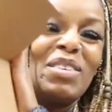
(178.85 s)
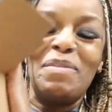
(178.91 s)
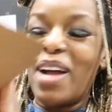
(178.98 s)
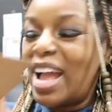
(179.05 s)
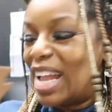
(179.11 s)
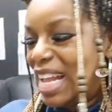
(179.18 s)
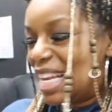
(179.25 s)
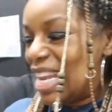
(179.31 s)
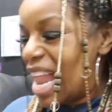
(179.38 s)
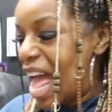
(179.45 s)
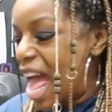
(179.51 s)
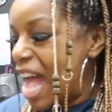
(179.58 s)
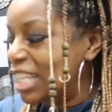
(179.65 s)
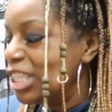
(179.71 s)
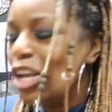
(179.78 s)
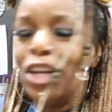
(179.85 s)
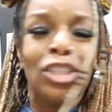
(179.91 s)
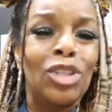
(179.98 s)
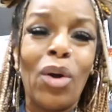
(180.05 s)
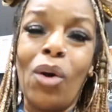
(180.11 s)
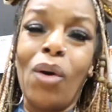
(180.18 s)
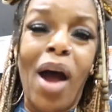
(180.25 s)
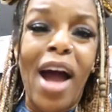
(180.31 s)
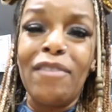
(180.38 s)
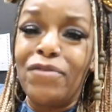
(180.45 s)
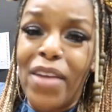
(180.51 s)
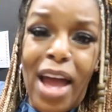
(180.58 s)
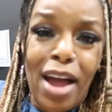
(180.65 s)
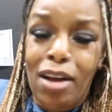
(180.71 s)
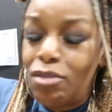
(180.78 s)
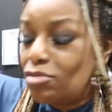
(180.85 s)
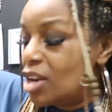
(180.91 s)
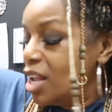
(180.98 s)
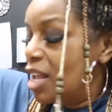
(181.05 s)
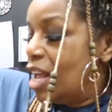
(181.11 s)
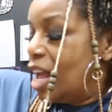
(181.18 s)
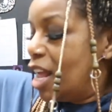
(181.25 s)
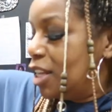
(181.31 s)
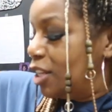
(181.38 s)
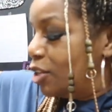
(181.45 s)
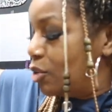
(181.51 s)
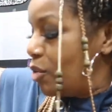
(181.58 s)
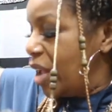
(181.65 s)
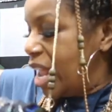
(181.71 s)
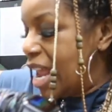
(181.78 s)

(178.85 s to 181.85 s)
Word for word: for my class. So I found a little